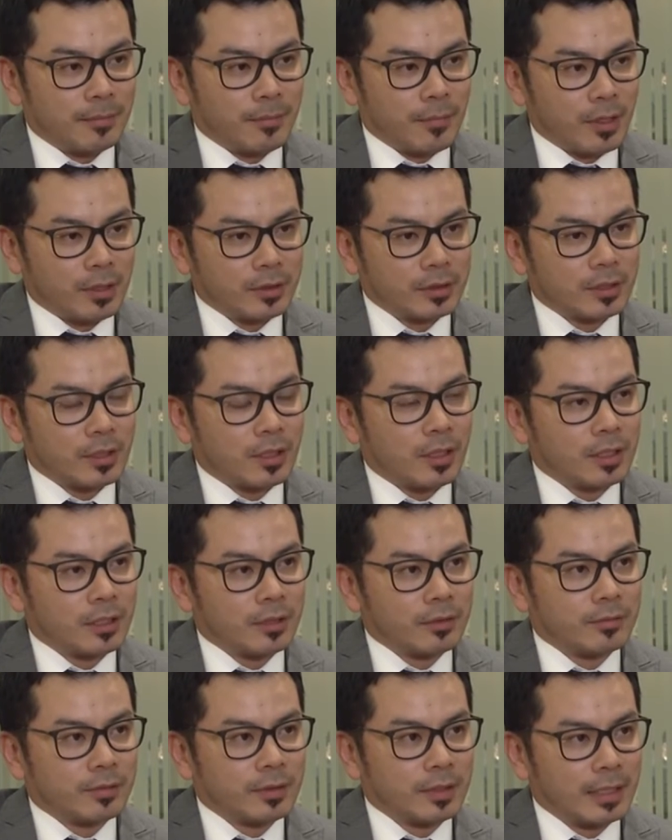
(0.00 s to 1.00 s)
those kind
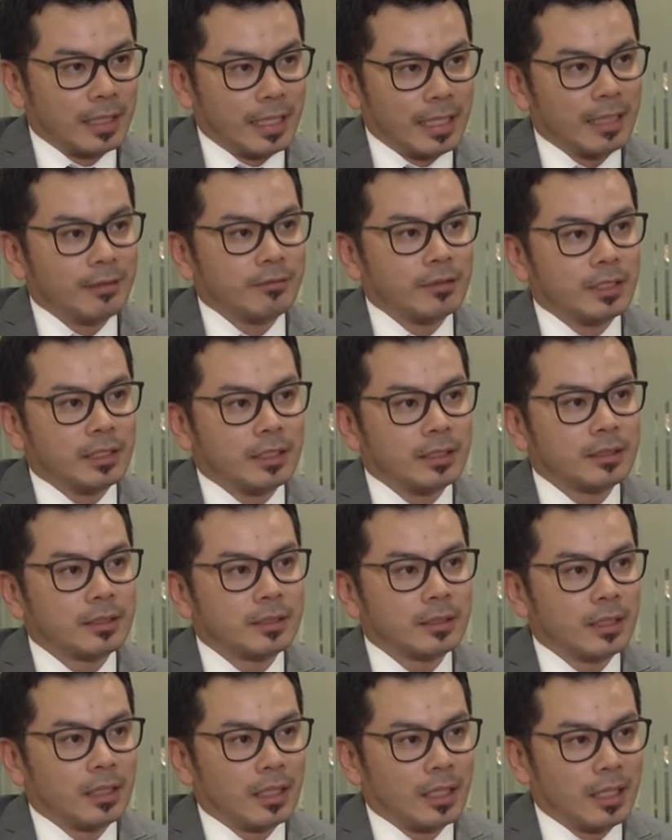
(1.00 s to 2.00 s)
of
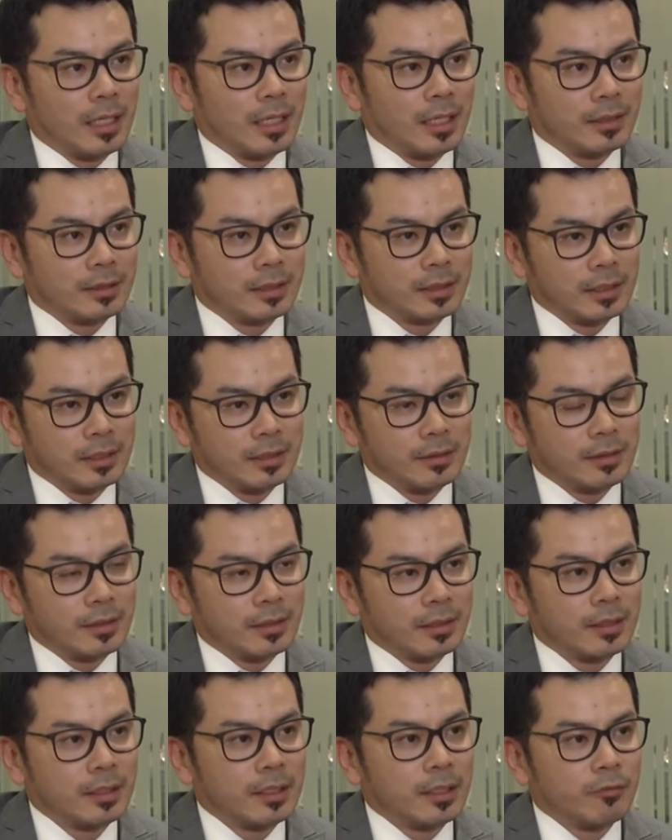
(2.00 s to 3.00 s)
areas see
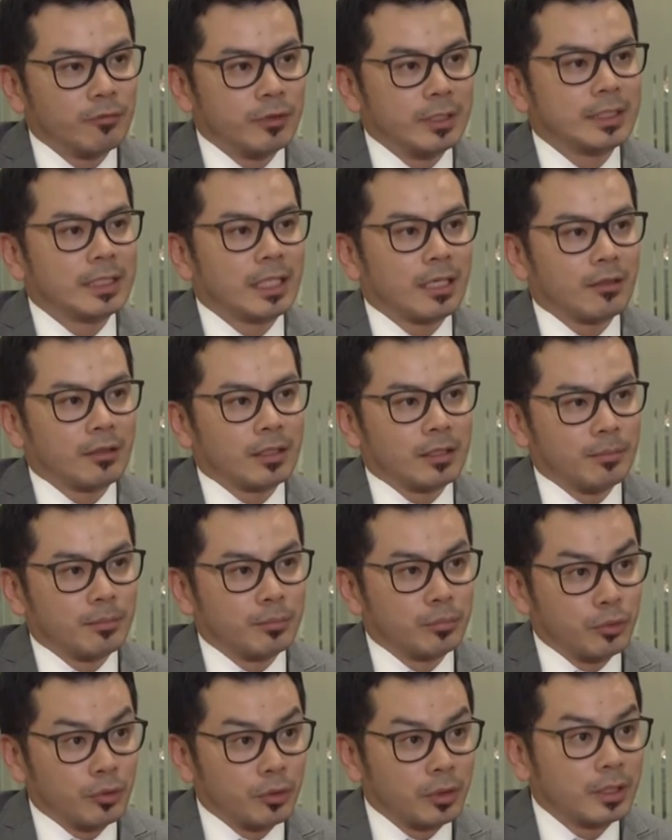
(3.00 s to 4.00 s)
the retailing
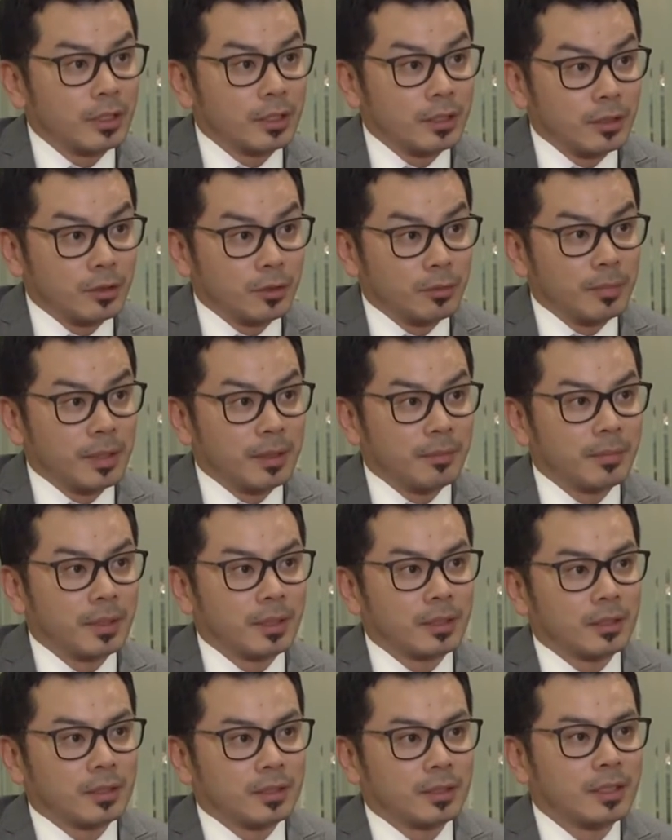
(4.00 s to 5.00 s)
broaden a little bit
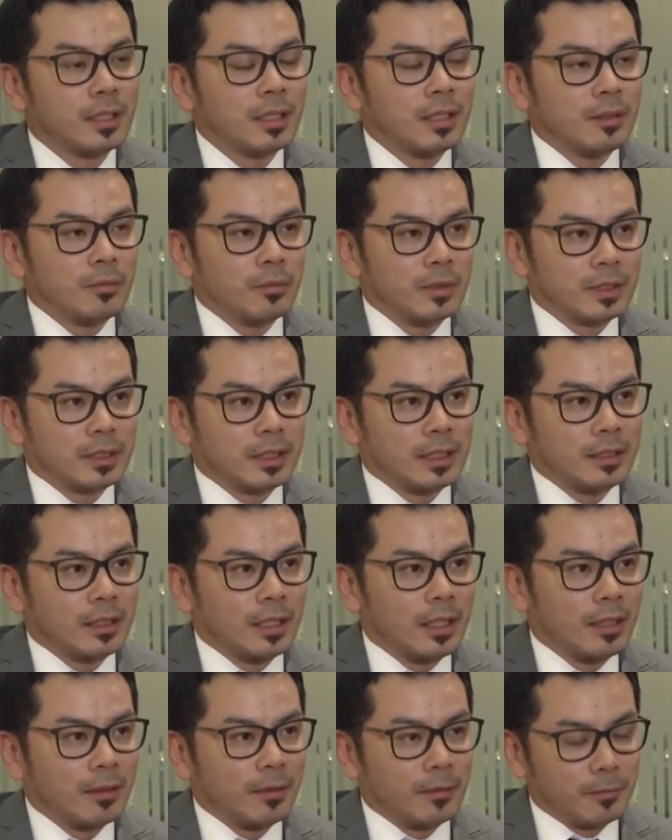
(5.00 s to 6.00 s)
because we're seeing
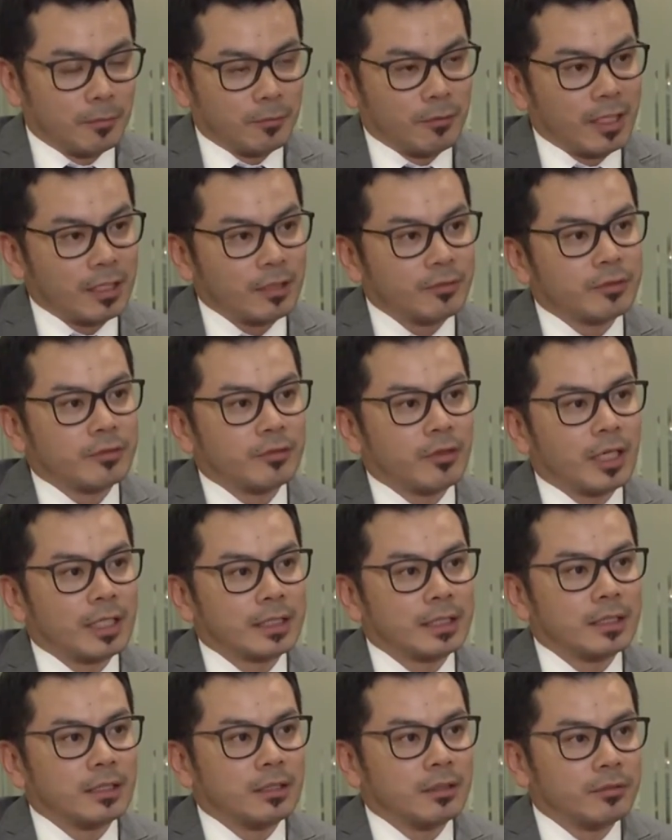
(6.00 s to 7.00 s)
a greater
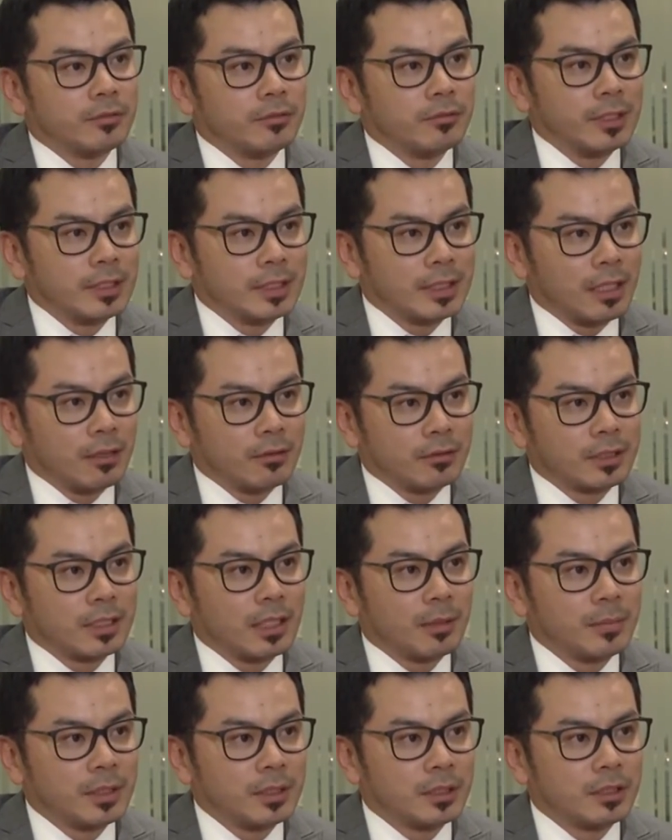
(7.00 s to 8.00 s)
variety of retailers
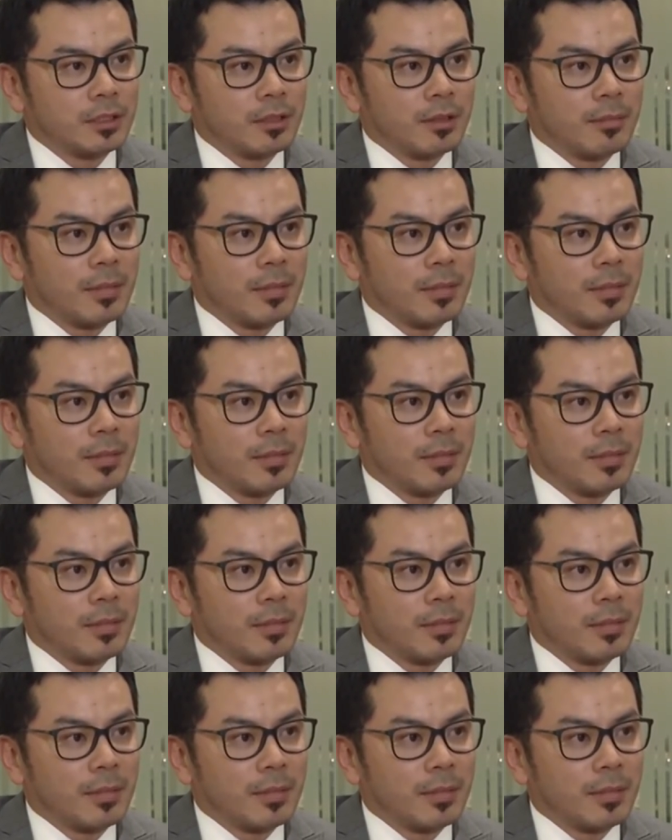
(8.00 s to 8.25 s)
coming into the